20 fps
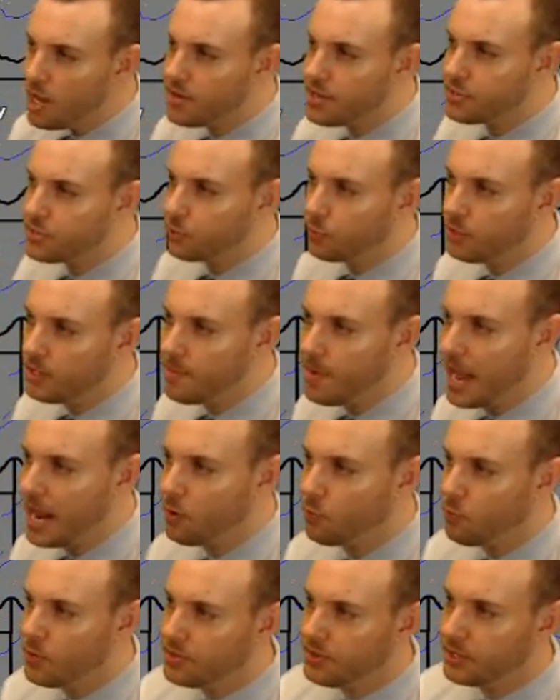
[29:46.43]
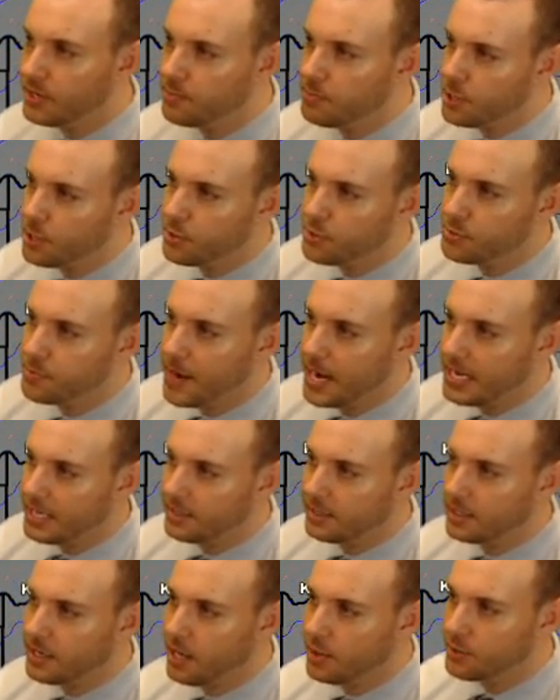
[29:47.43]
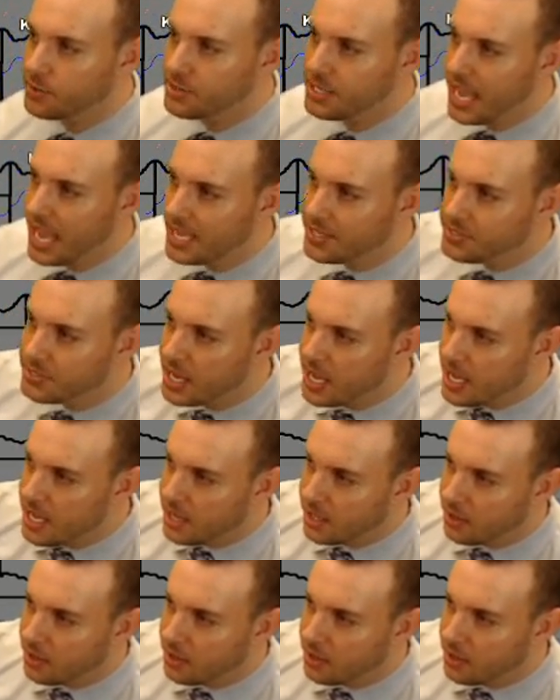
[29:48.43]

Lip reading: It doesn't really matter what the computer is painting the colors as.